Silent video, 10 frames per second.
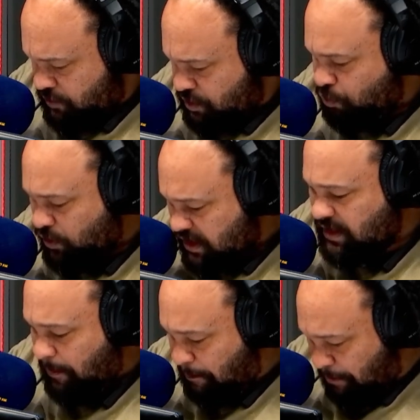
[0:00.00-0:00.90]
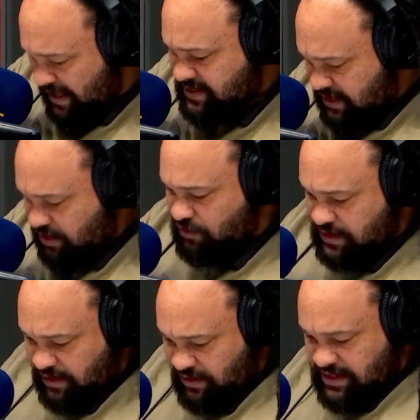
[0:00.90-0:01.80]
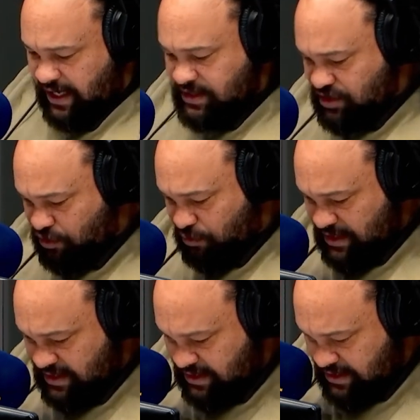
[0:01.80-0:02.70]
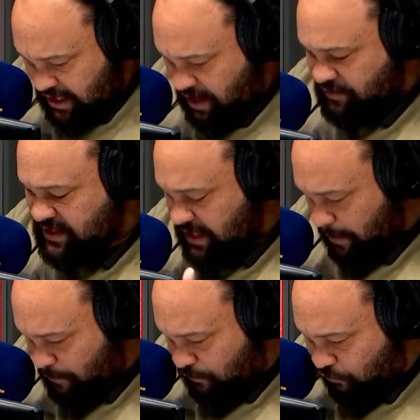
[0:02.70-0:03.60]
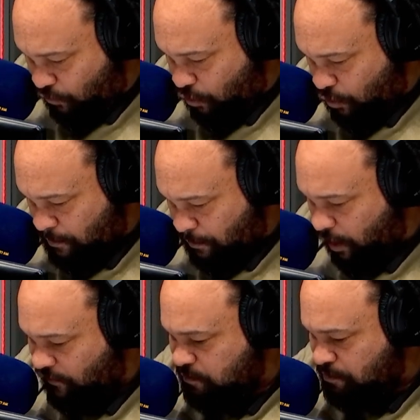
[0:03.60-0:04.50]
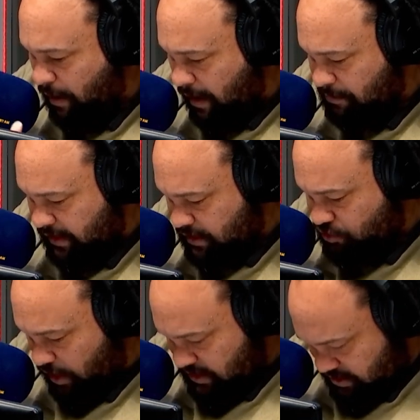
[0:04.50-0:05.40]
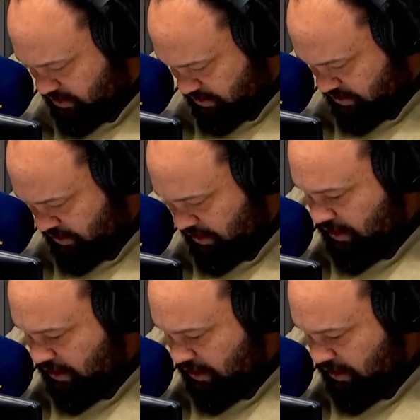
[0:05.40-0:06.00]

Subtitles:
wouldn't the best interest in this case to receive some form of public justice